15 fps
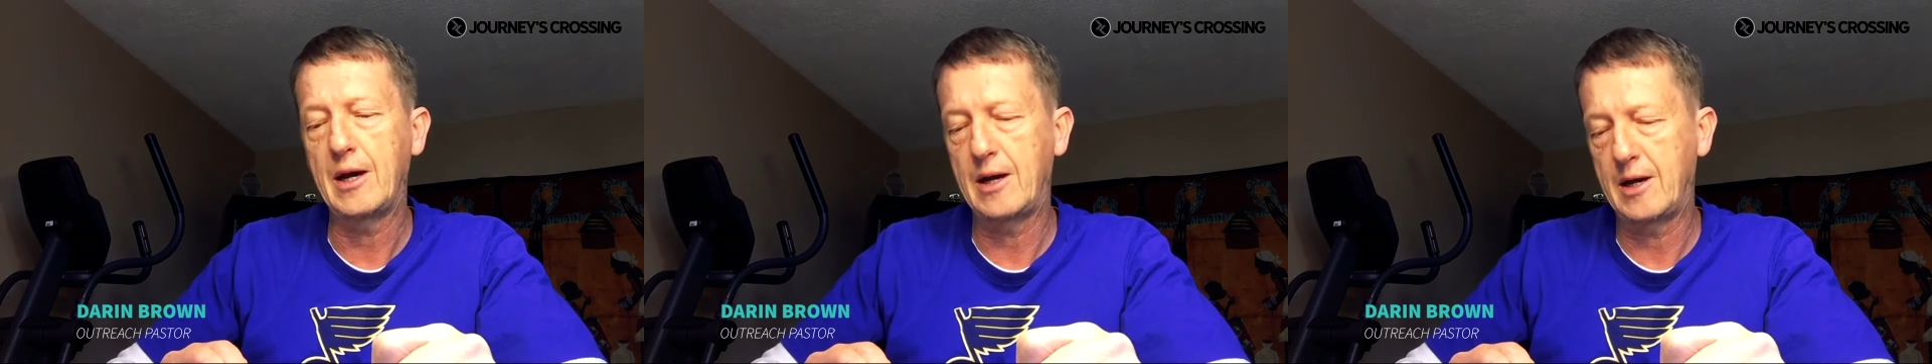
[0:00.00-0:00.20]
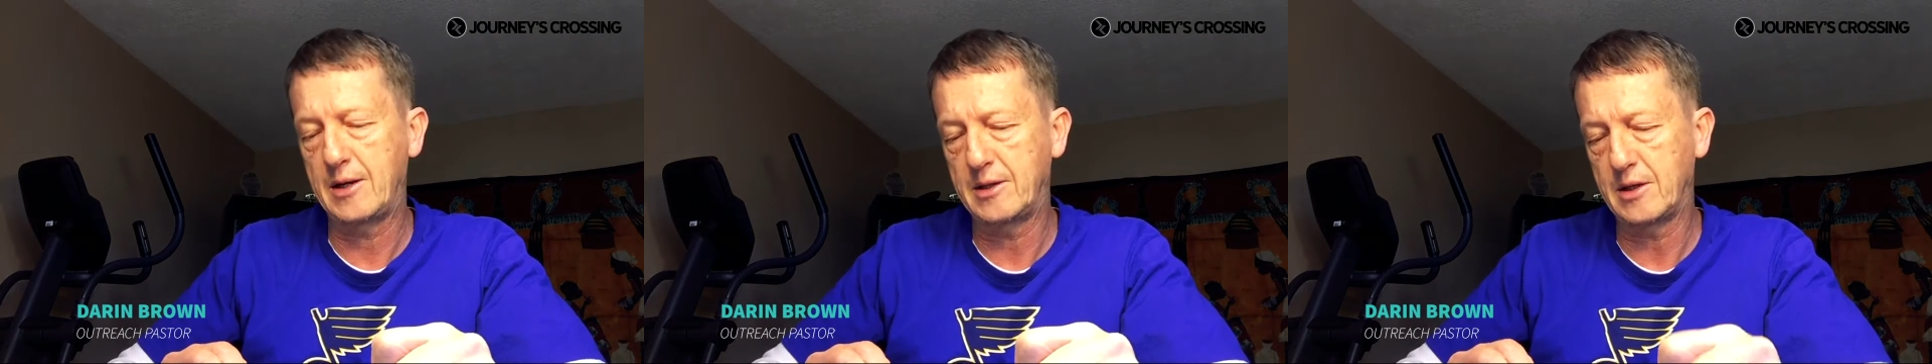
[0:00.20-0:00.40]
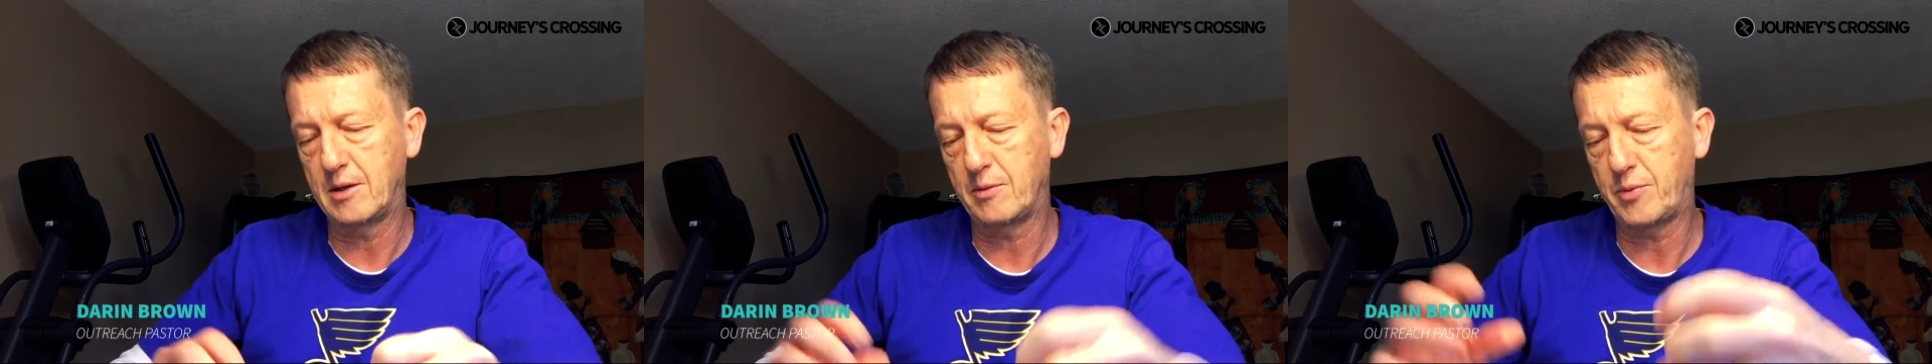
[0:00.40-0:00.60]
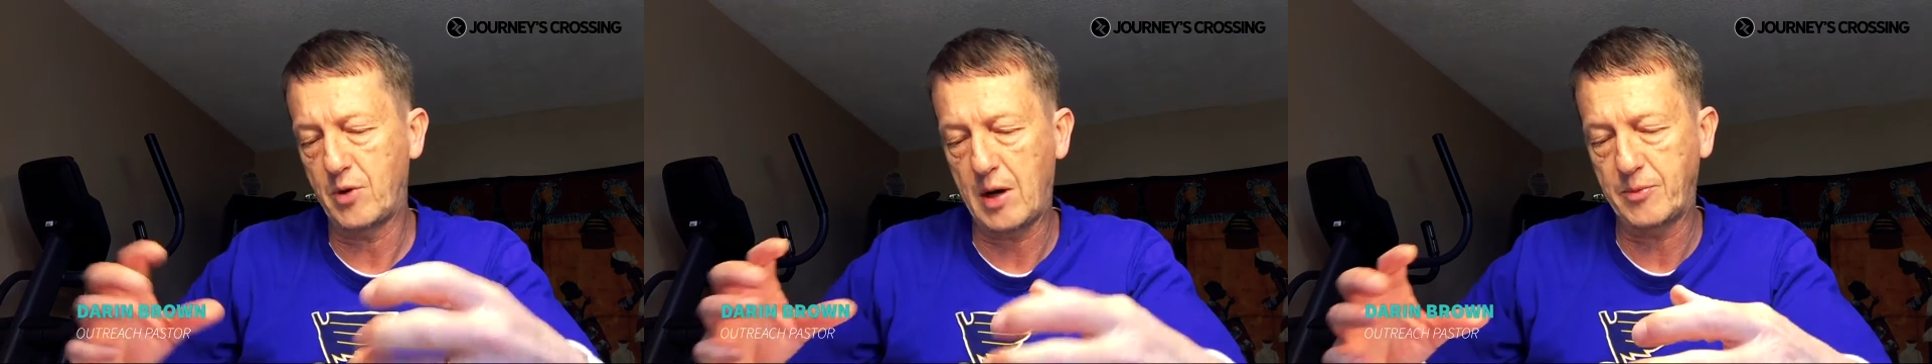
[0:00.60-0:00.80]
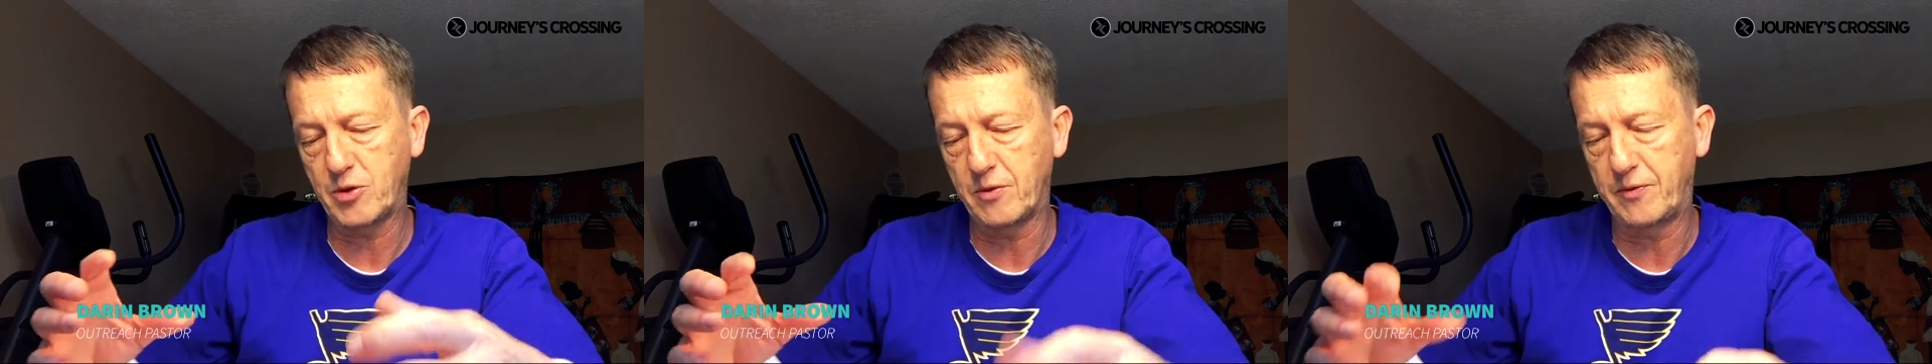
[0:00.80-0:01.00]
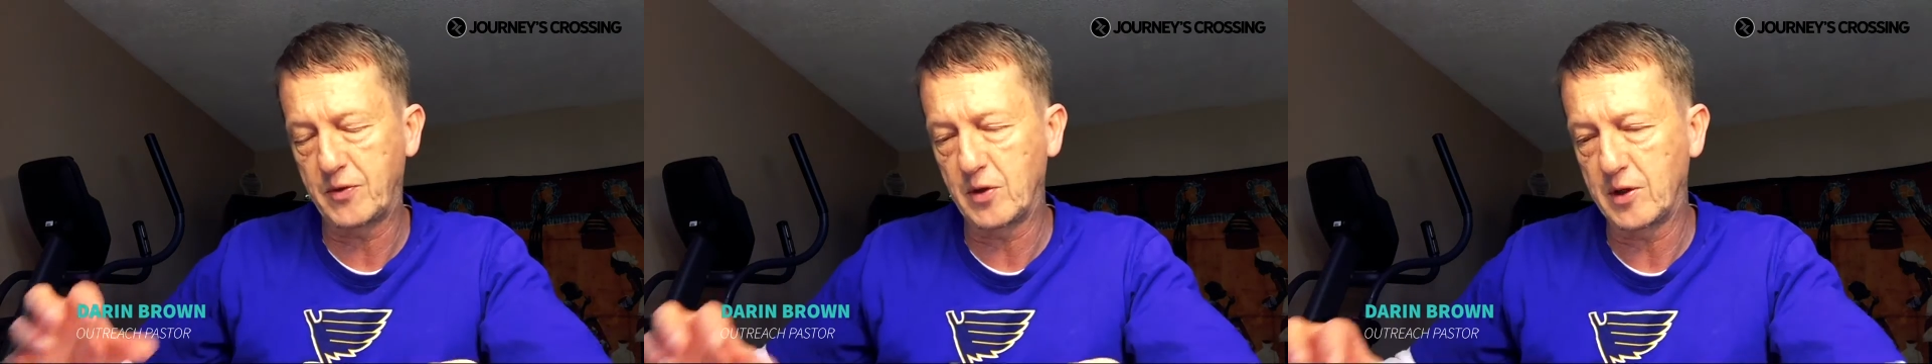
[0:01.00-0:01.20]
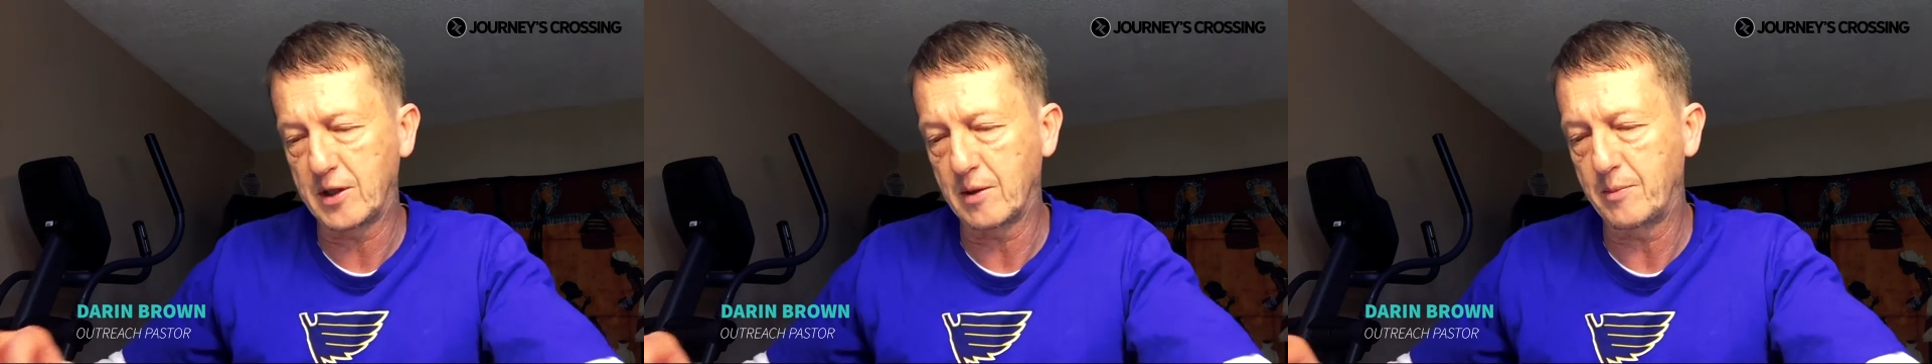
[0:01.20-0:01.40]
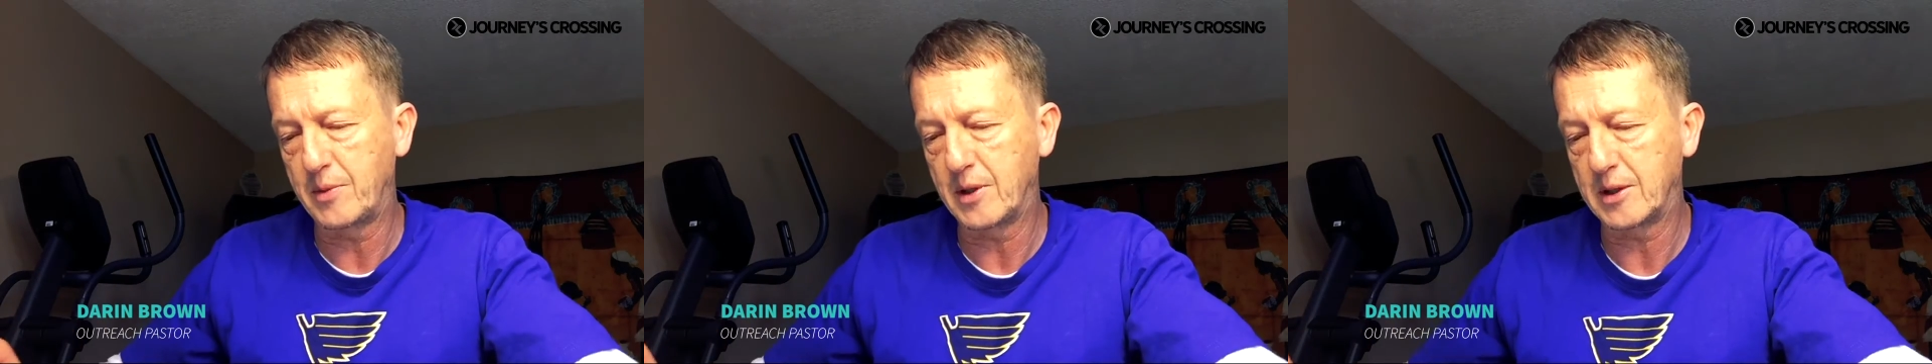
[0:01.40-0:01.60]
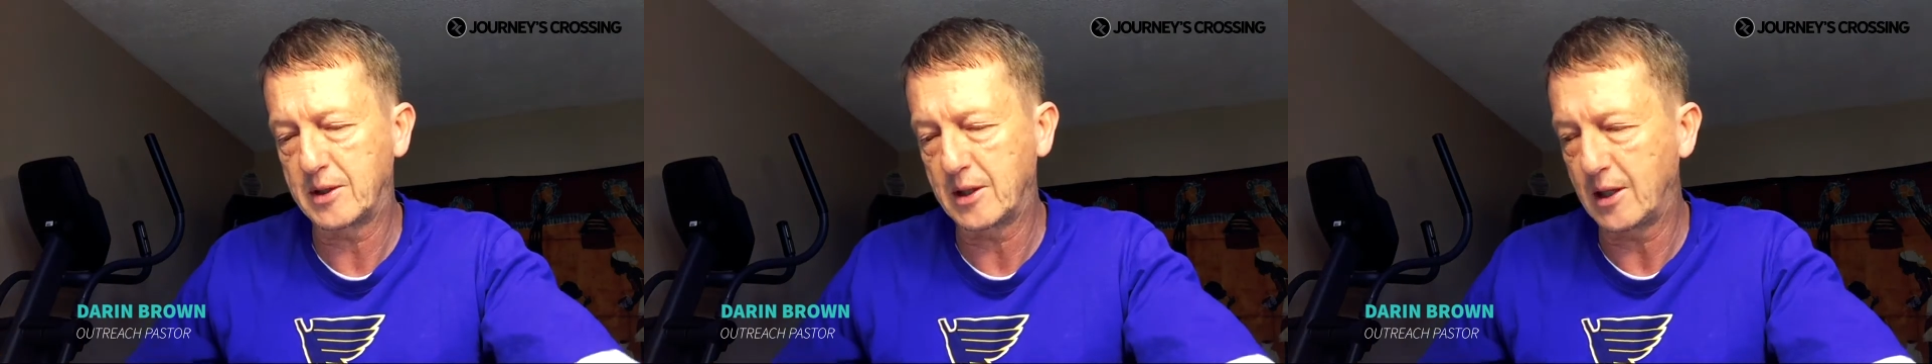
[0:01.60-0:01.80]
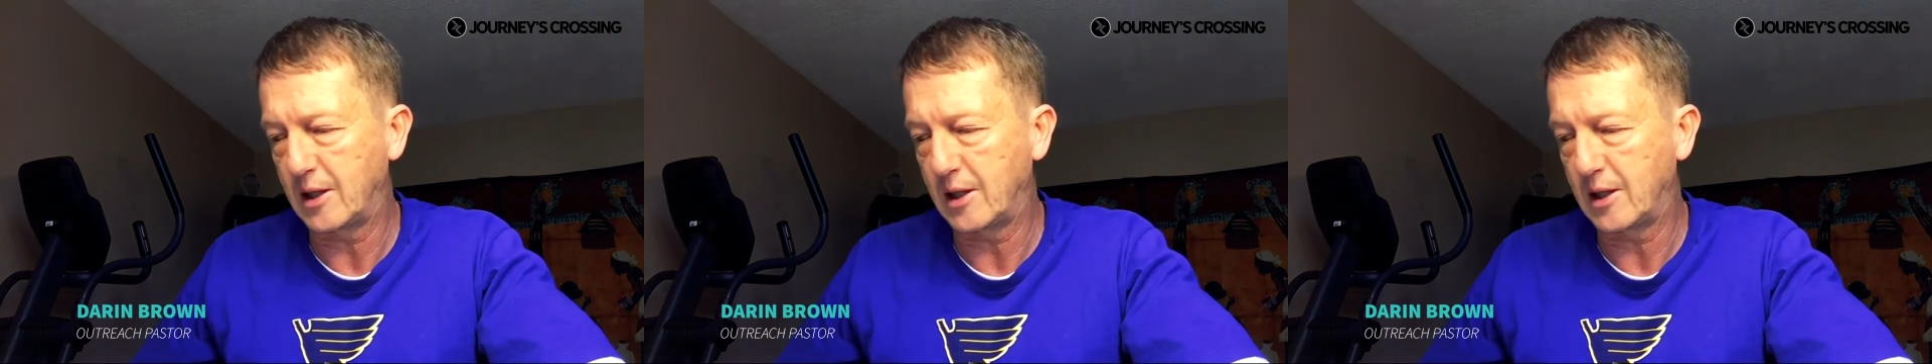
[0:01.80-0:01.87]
and perhaps you're feeling a bit,